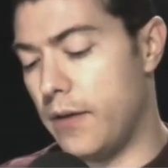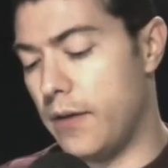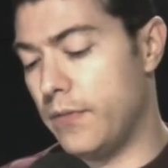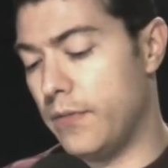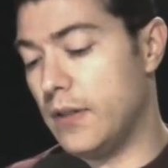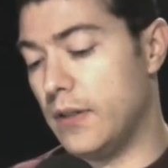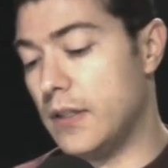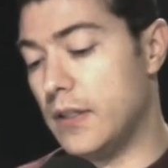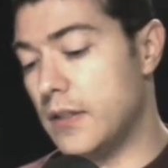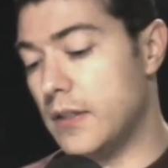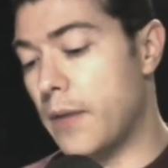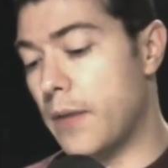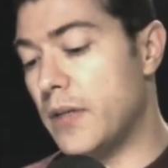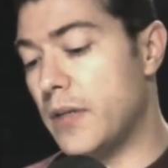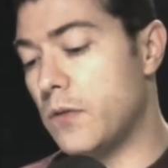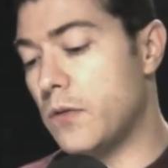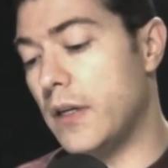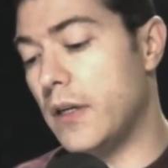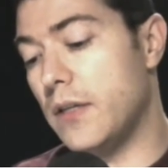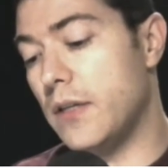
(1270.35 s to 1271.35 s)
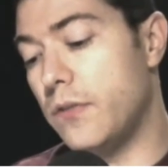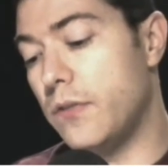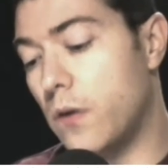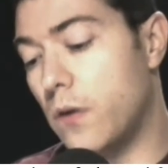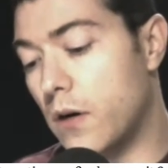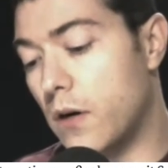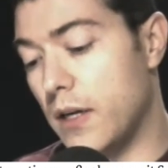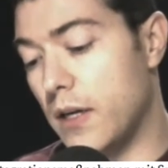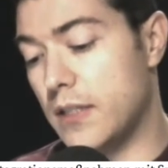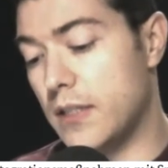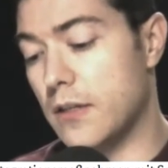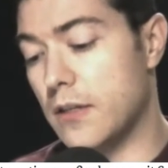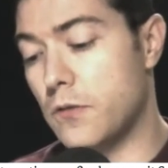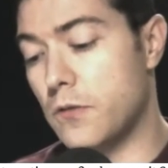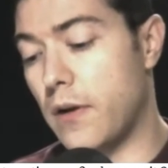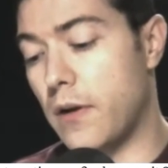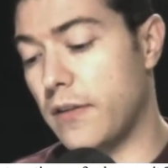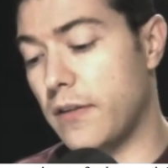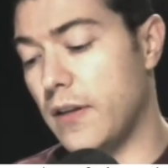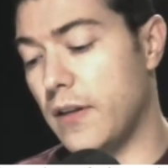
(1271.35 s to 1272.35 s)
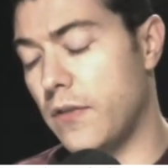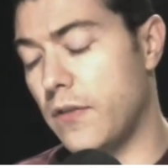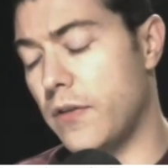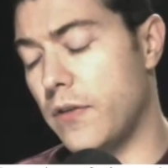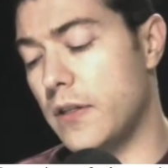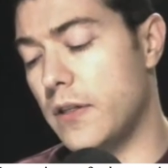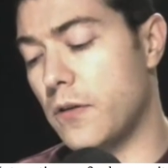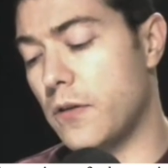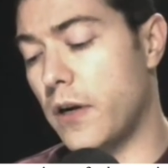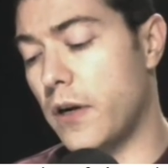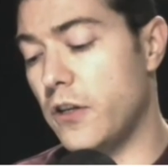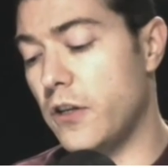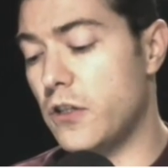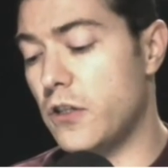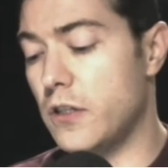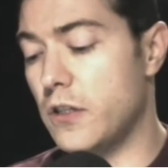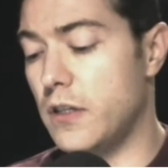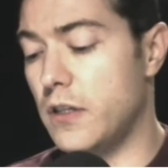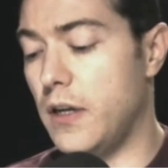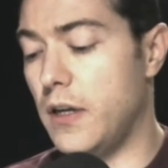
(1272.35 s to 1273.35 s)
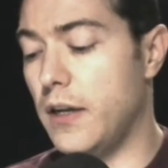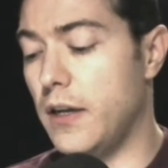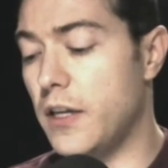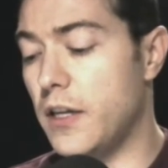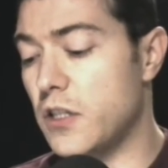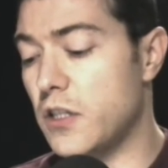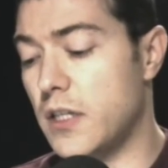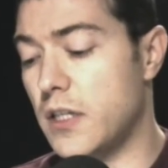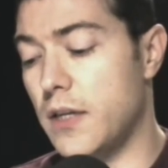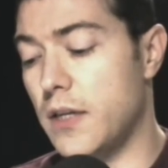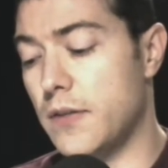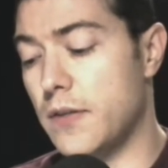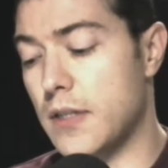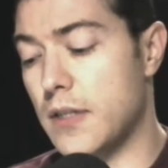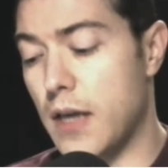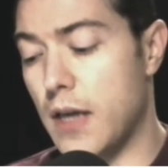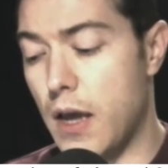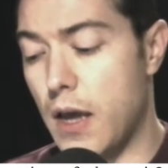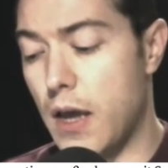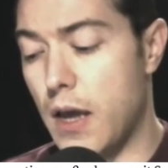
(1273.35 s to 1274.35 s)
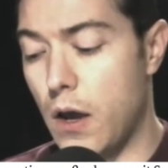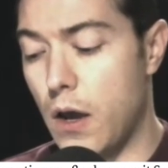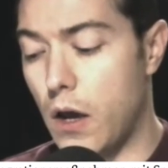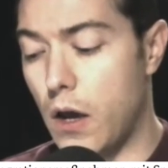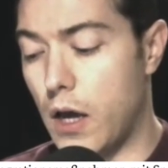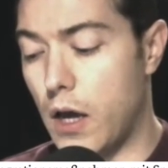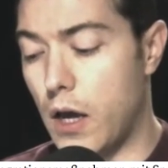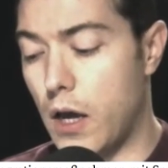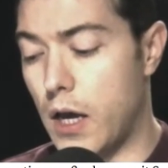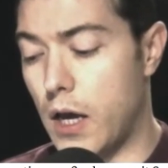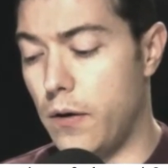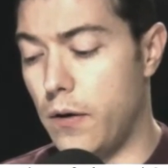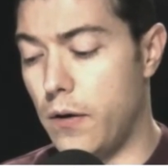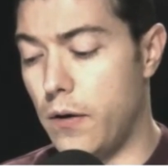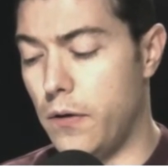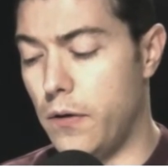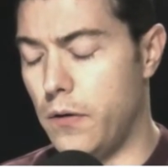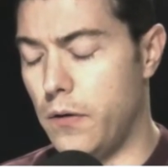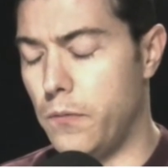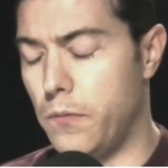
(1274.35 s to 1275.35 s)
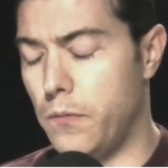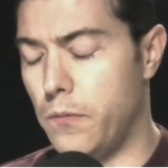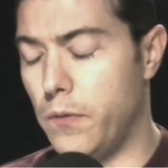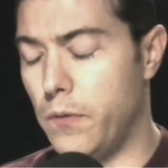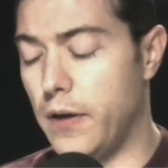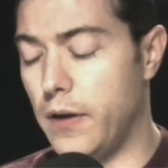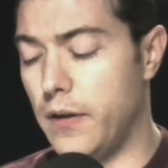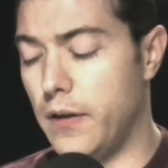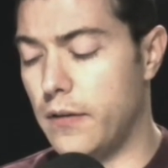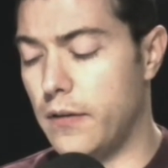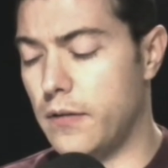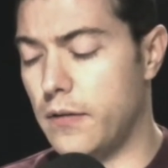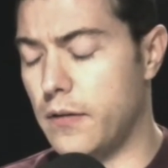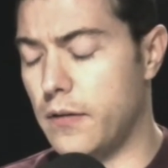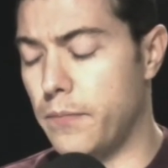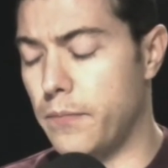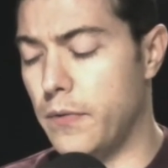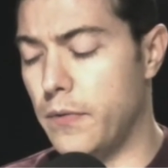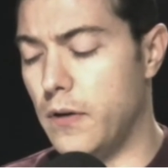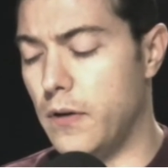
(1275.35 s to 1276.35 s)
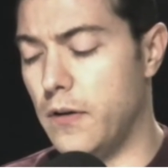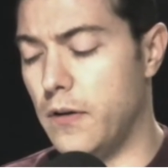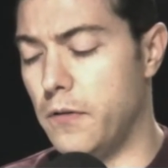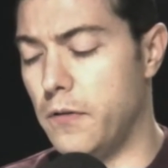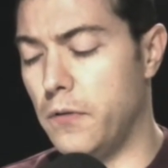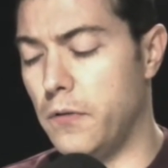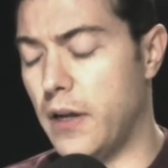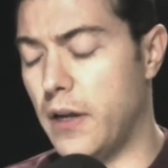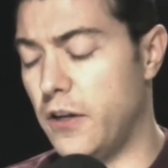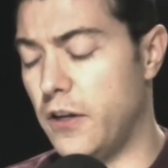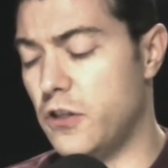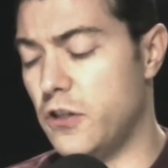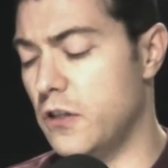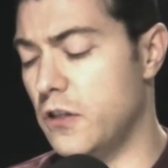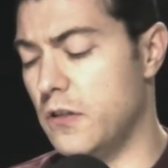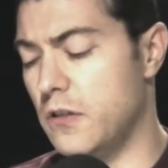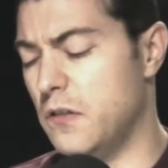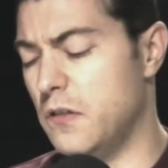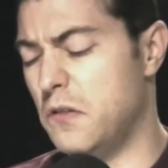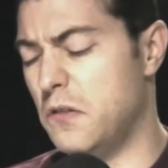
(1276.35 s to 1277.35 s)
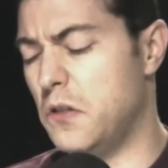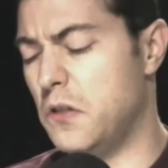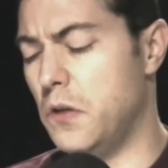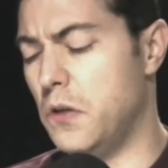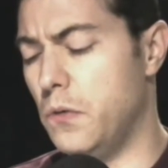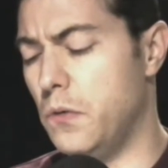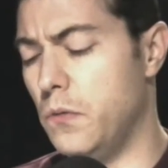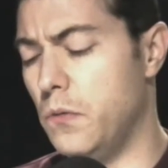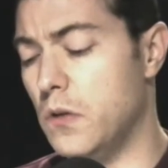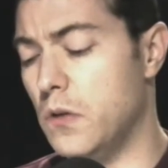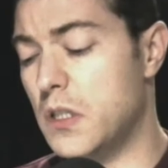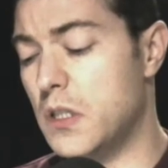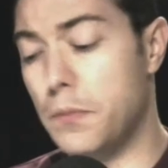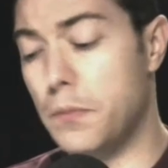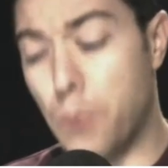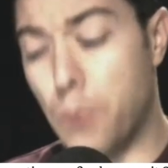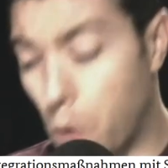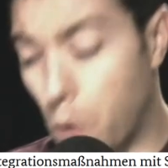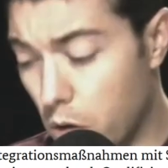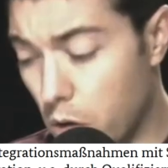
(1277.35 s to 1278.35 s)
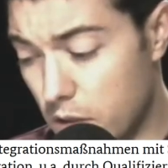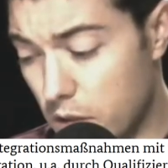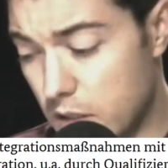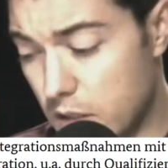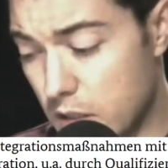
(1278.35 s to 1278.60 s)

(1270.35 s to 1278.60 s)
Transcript: Number 24 is the strengthening of integration initiatives with relation to sports.